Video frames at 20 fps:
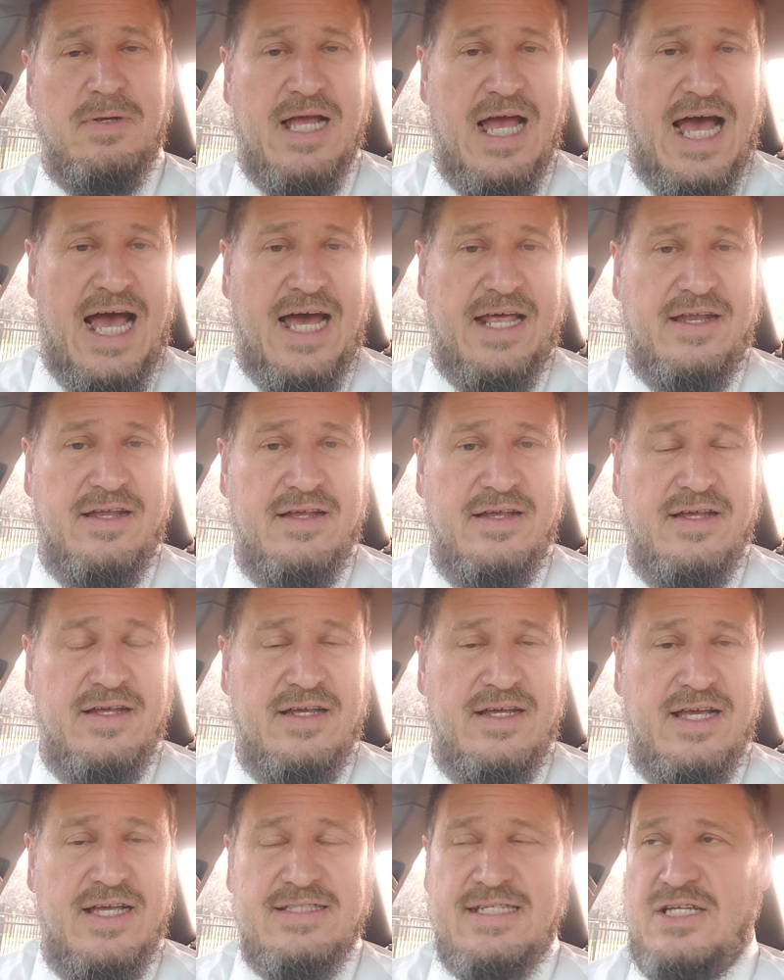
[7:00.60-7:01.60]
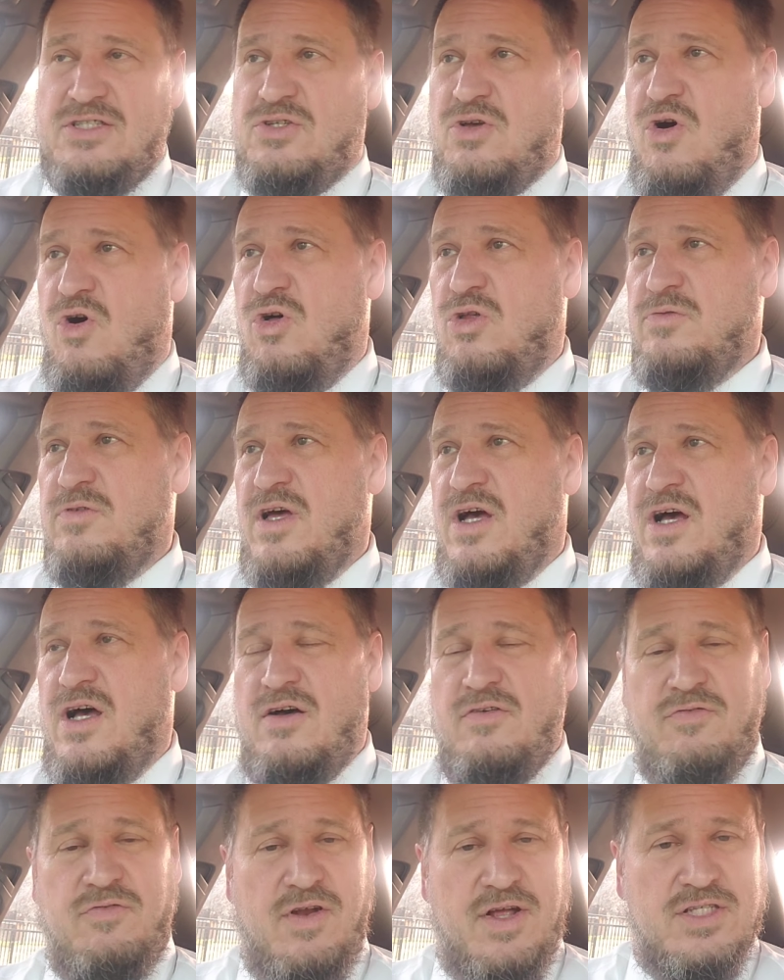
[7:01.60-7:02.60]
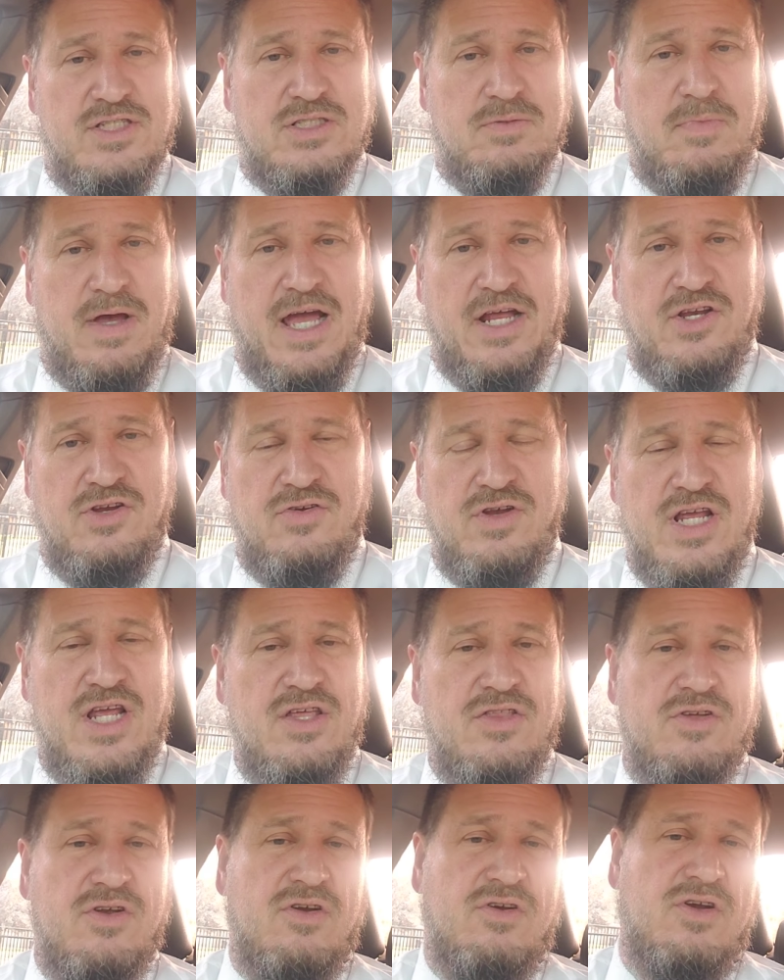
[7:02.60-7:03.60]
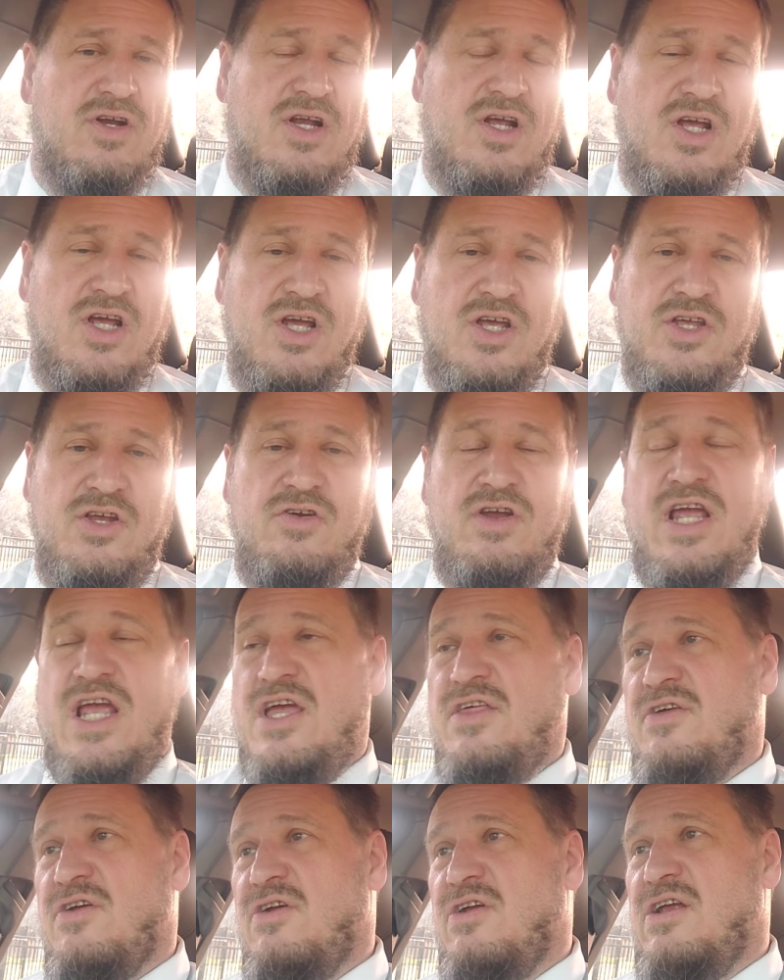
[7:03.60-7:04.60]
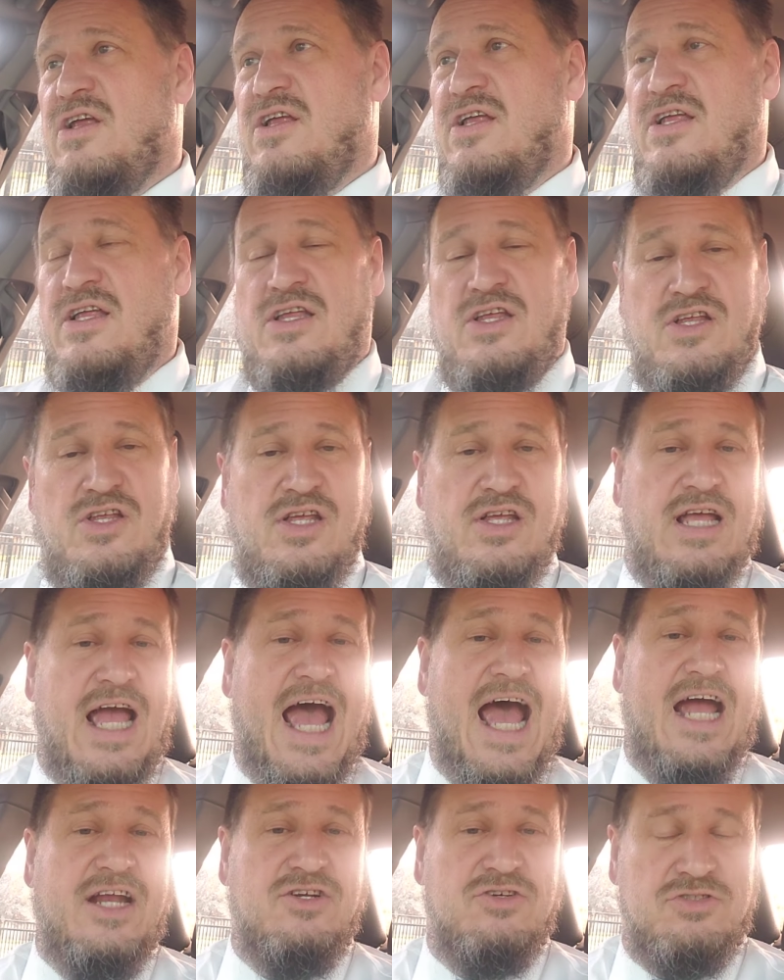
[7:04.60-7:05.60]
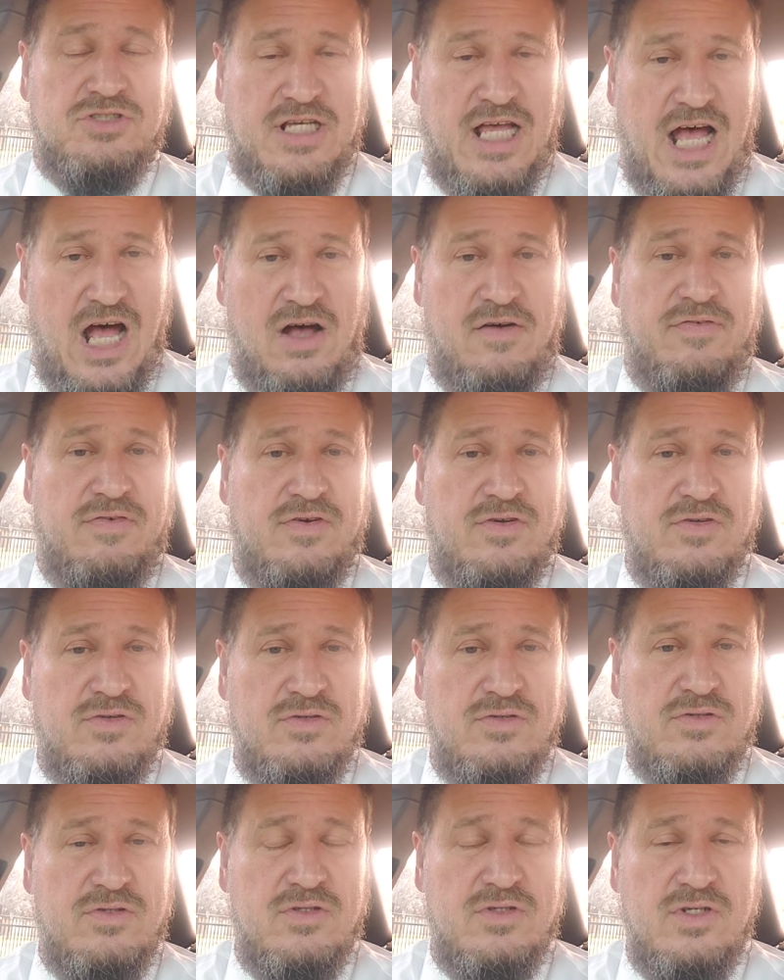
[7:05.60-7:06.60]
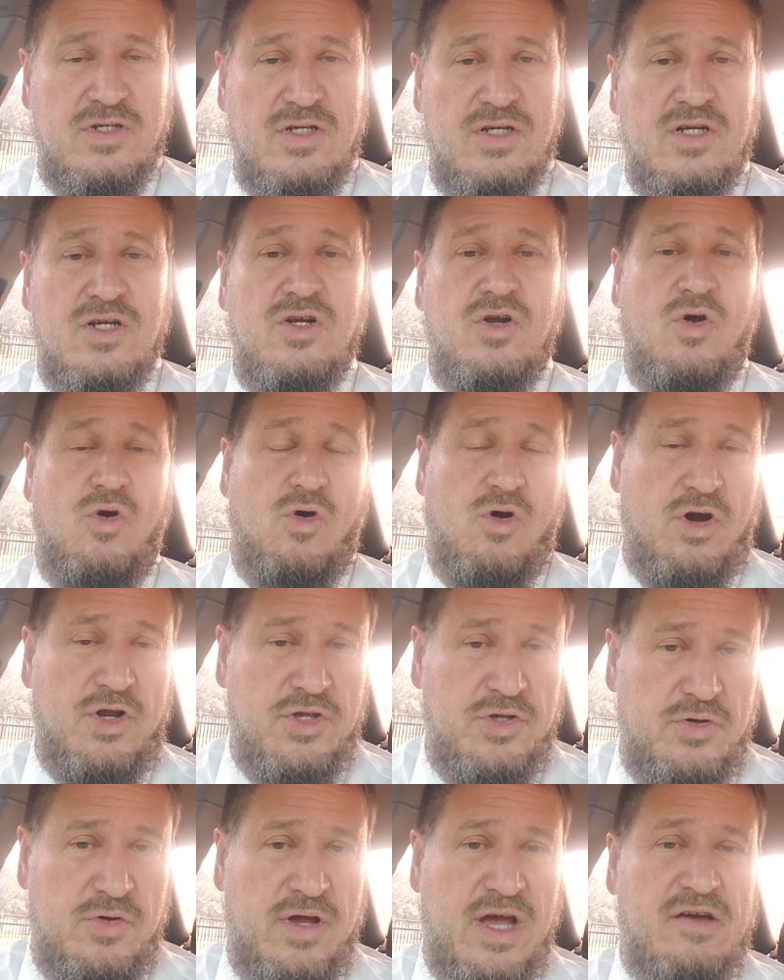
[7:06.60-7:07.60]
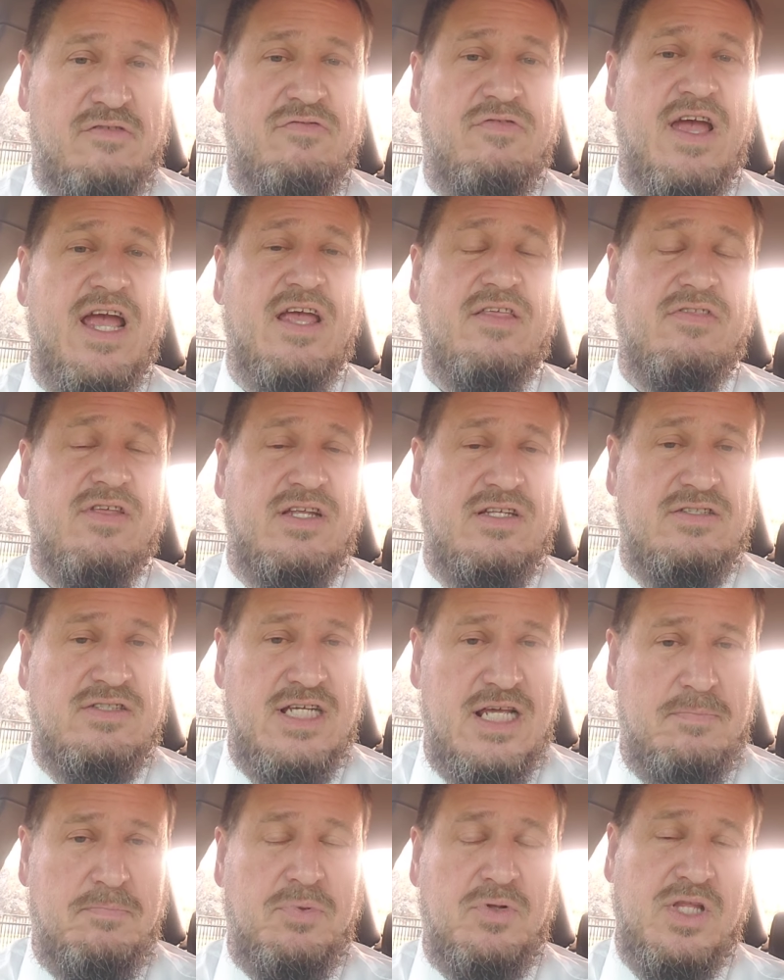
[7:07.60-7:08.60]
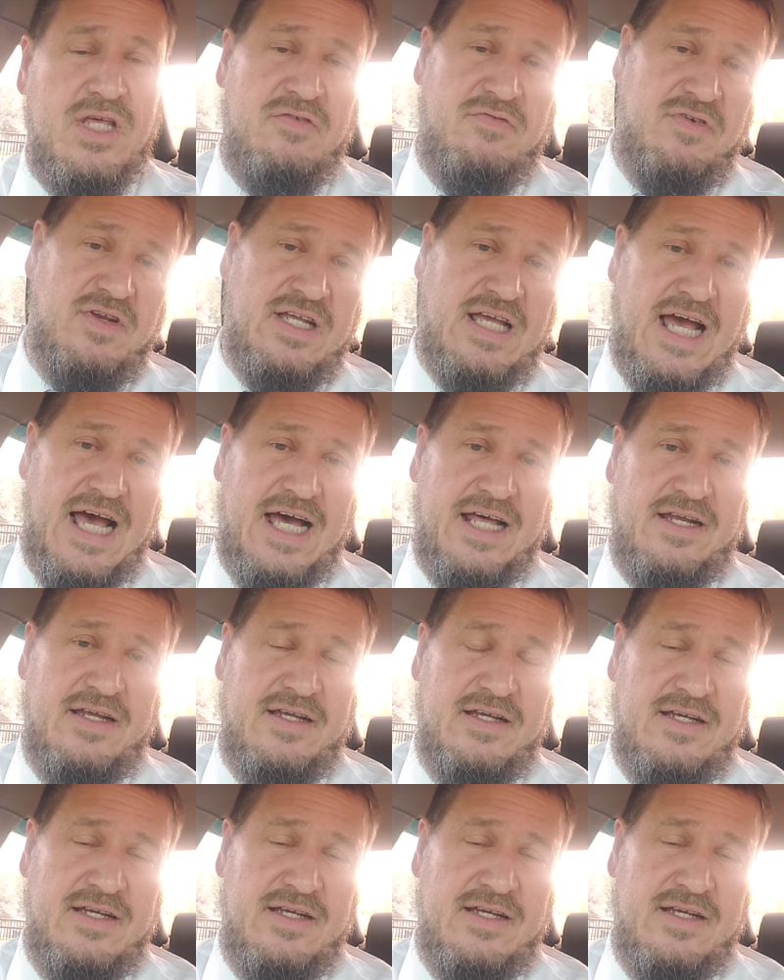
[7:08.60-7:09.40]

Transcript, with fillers: God. As I told uh, friends of mine, you're either you're either God yourself, or you have faith and deep belief in God.